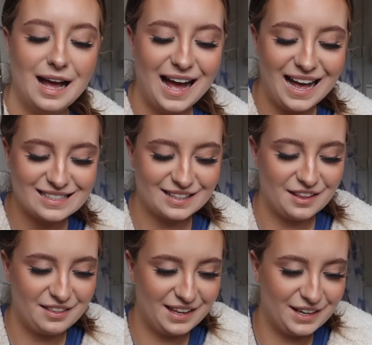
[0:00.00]
Ah, it's not
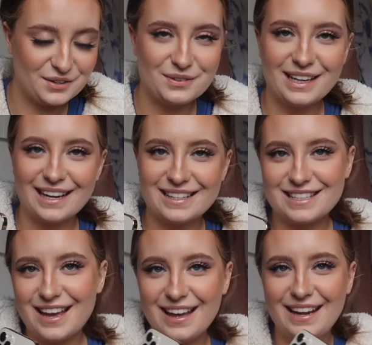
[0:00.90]
the thing. I don't want to get it
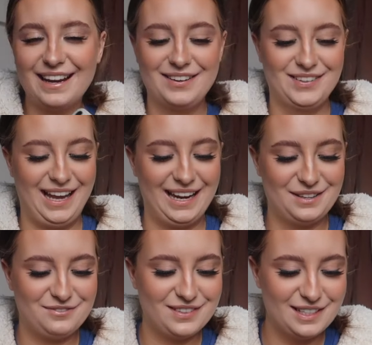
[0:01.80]
dirty. I don't want to get
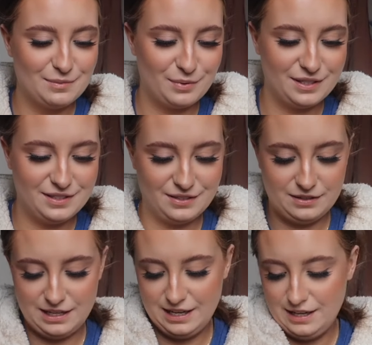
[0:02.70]
any fingerprints
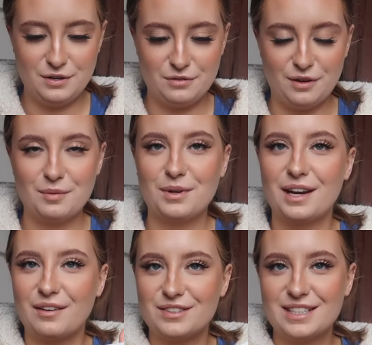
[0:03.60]
on it. Right, I'm going
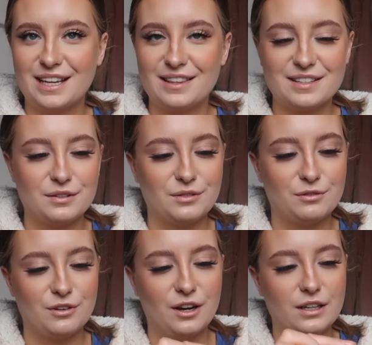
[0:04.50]
to have to take this off the
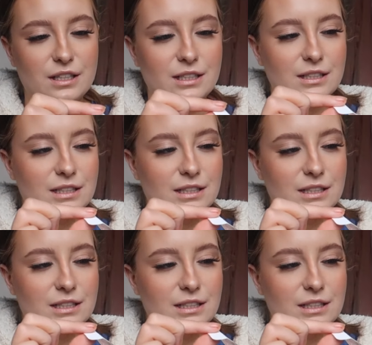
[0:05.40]
front.